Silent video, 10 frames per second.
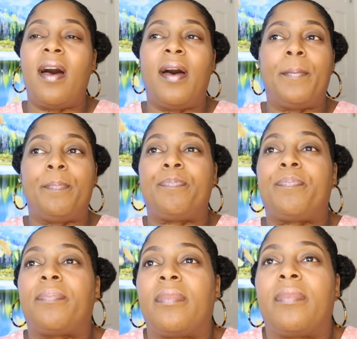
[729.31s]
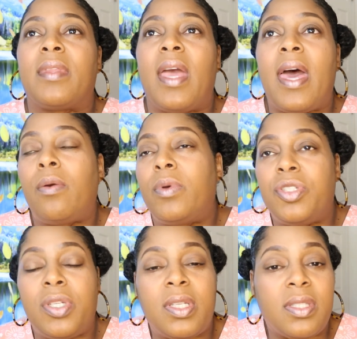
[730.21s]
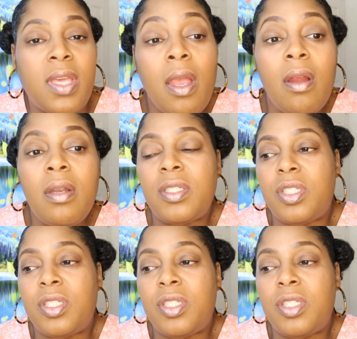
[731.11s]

um, I don't want you to get scared.